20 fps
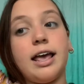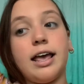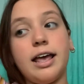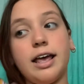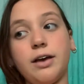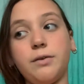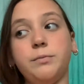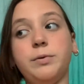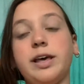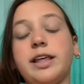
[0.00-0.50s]

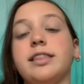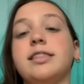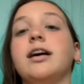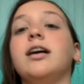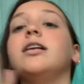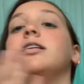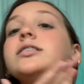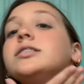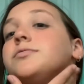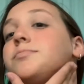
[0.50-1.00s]
with
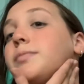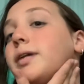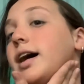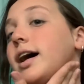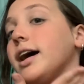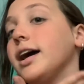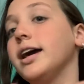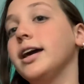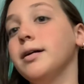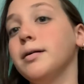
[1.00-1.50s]
all of
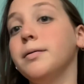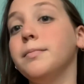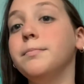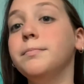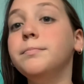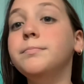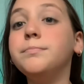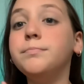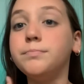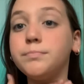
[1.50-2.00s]
my
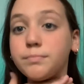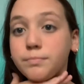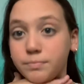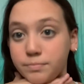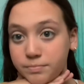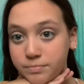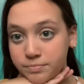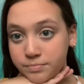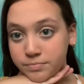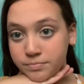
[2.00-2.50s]

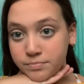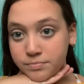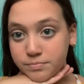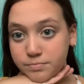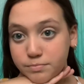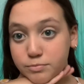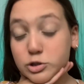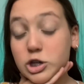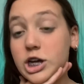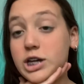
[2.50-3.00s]

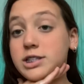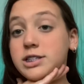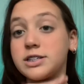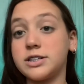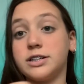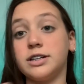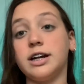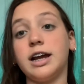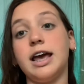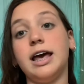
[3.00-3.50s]

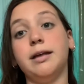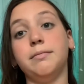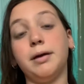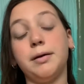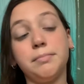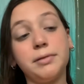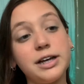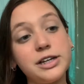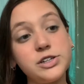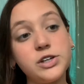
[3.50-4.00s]
bronzer and my
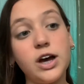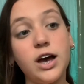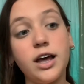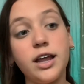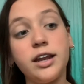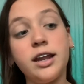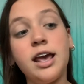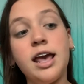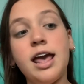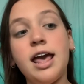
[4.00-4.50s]
blush on.